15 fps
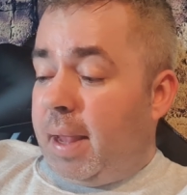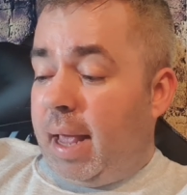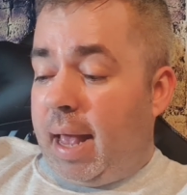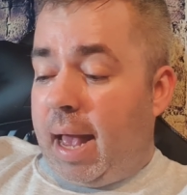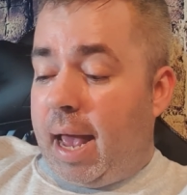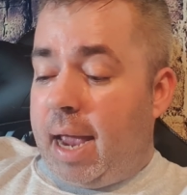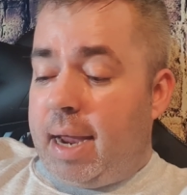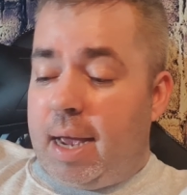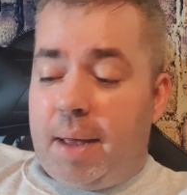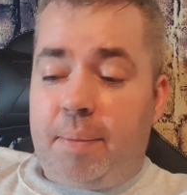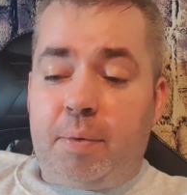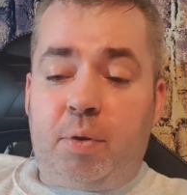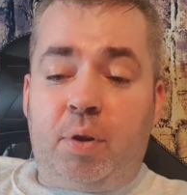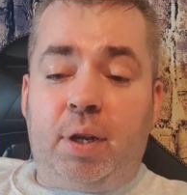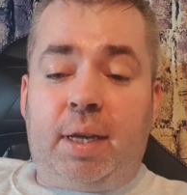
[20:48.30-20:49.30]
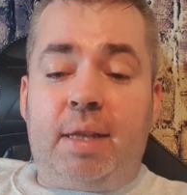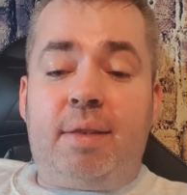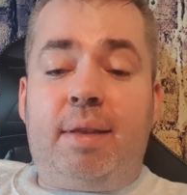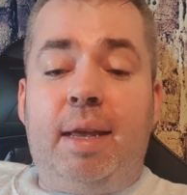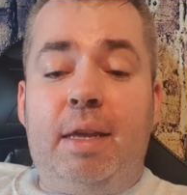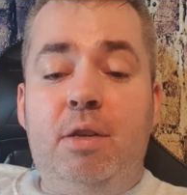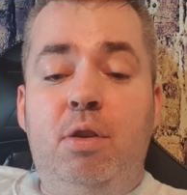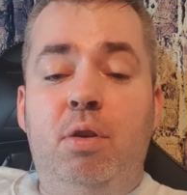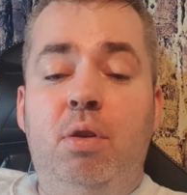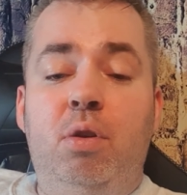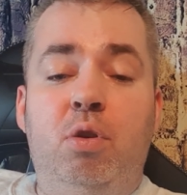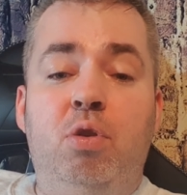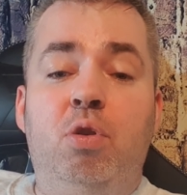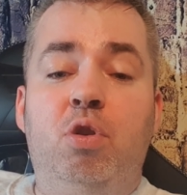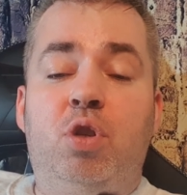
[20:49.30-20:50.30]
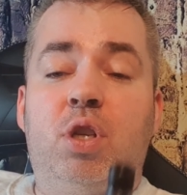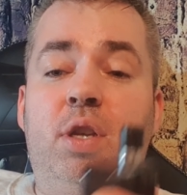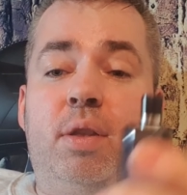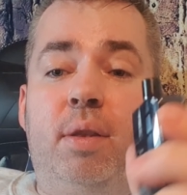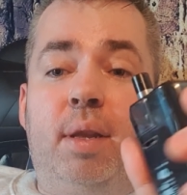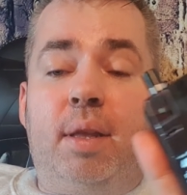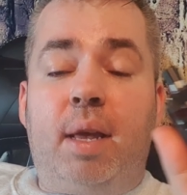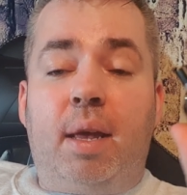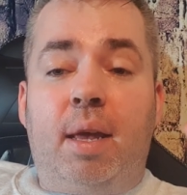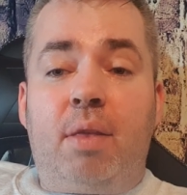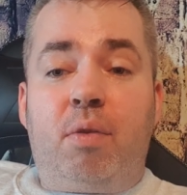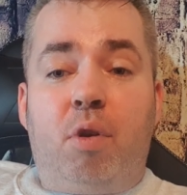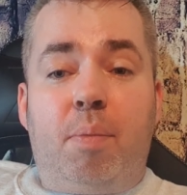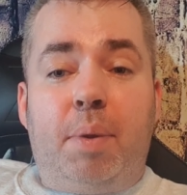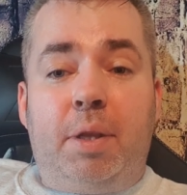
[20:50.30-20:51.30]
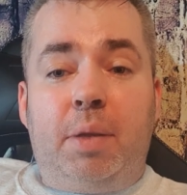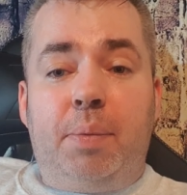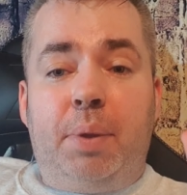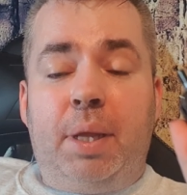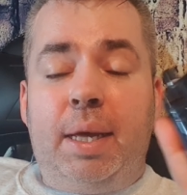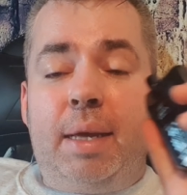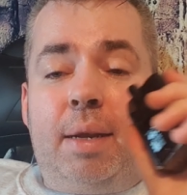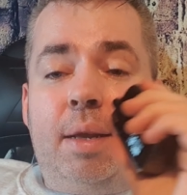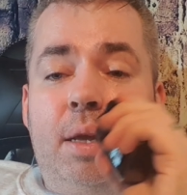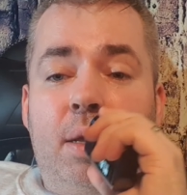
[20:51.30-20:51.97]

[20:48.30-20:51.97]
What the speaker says: I am going to continue using the rebuildable head.